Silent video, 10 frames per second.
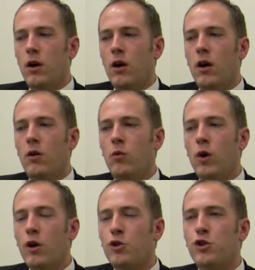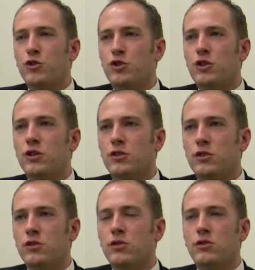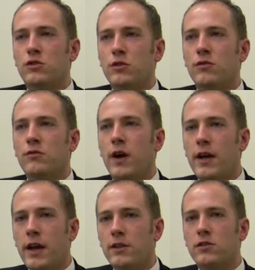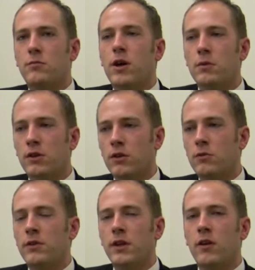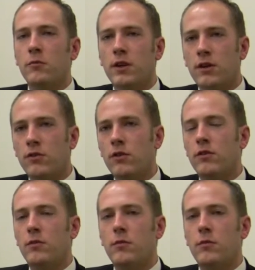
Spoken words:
wealthier citizens to finance the public good when the government can just